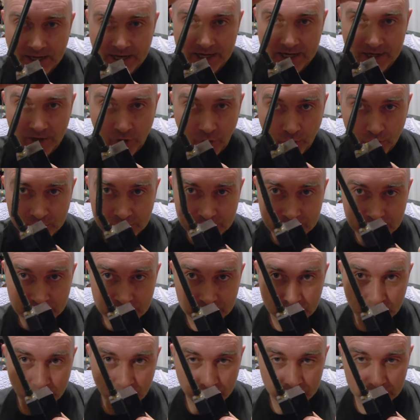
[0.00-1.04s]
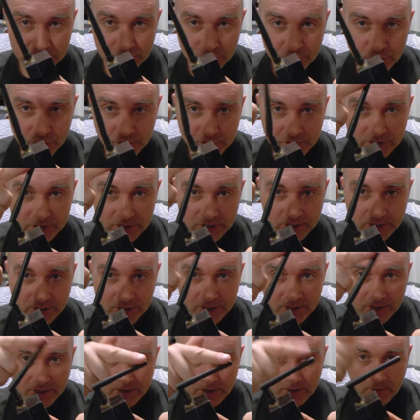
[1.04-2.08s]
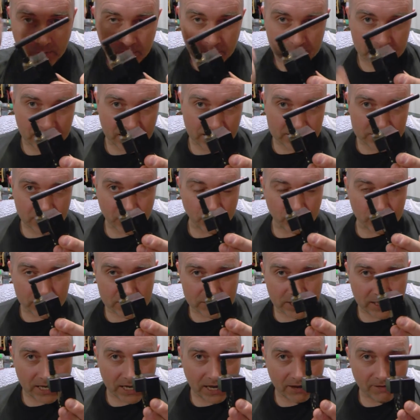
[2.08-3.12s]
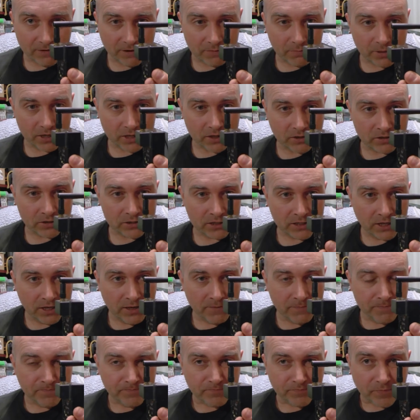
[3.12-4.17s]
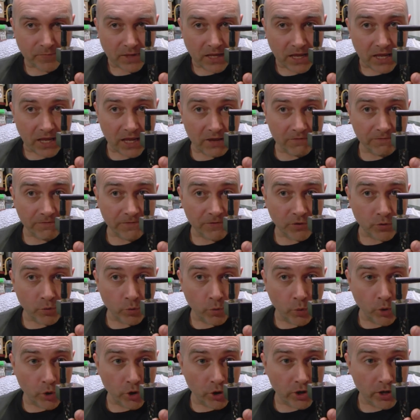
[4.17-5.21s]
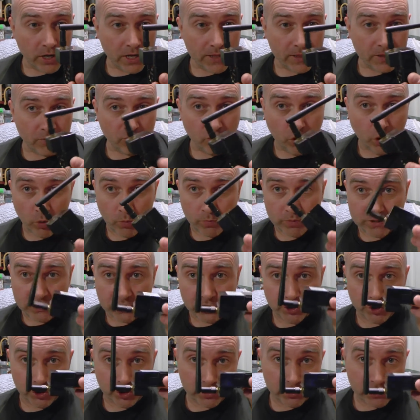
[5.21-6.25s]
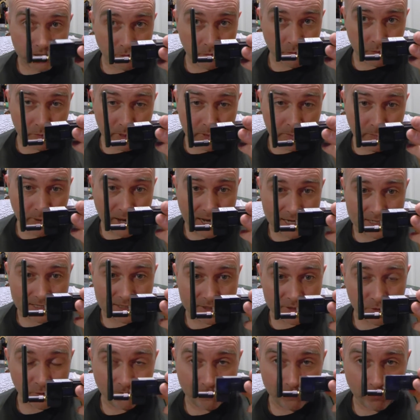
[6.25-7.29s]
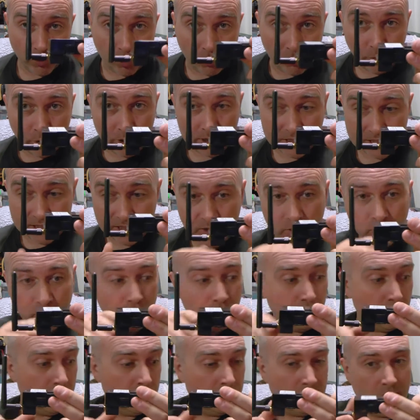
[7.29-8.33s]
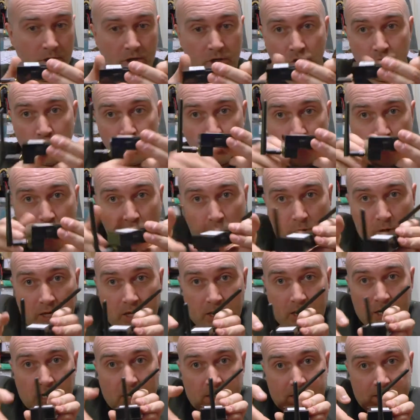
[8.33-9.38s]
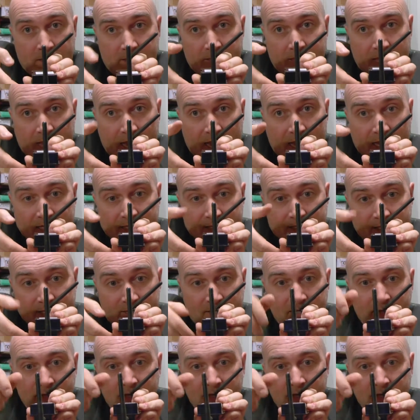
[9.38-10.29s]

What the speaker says: And it locks in 2 positions. But that's the reason they have it, because if you were in the wrong position, it would be bad. So if you're operating your controller like that,